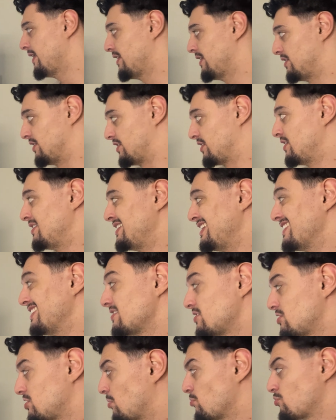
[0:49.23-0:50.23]
You're going to
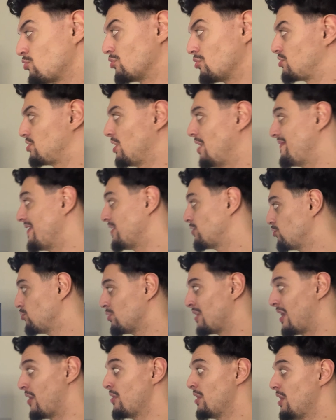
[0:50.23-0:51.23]
need some sort of survey
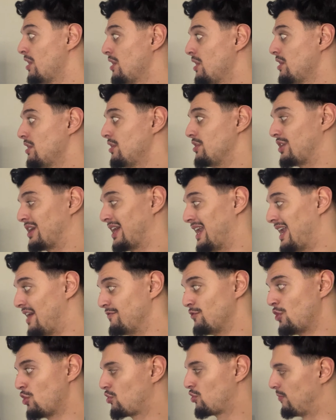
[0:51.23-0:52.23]
tool. Now, you can
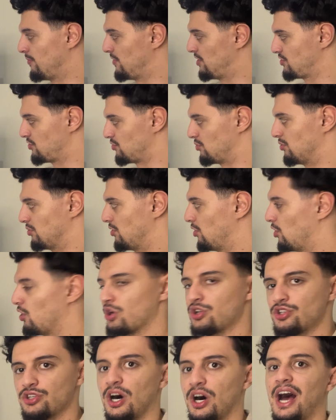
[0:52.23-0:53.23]
have ecommerce, or
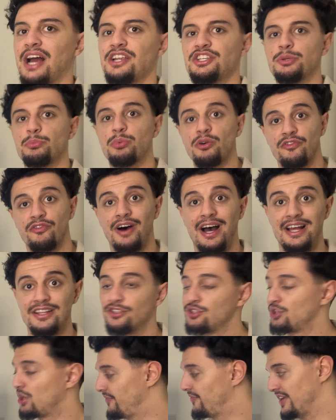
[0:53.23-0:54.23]
Hotjar actually
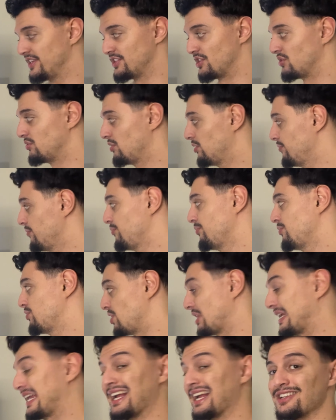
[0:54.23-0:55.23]
provides surveys as well,
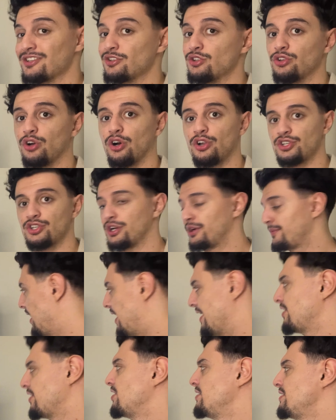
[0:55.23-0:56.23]
so you can use Hotjar.
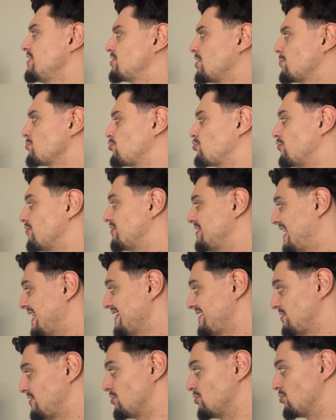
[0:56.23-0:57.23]
And you're going to need some sort of
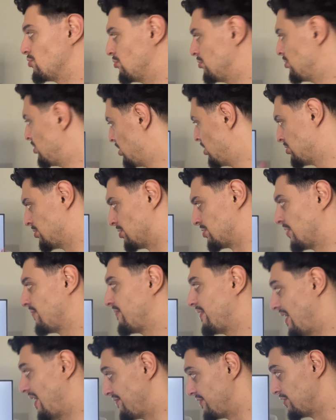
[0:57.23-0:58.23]
testing tool, so
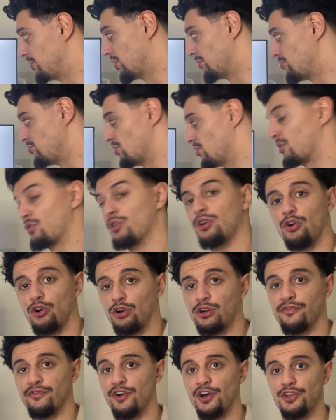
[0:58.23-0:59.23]
something like VWO
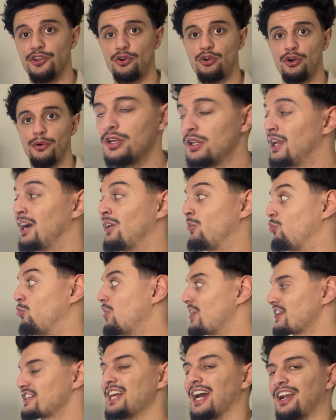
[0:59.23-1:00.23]
or convert.com. Now,
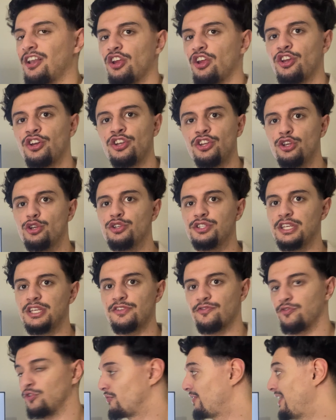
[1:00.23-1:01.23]
what exactly are you going to use
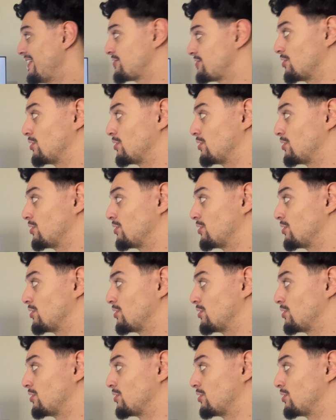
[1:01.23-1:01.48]
these for, right?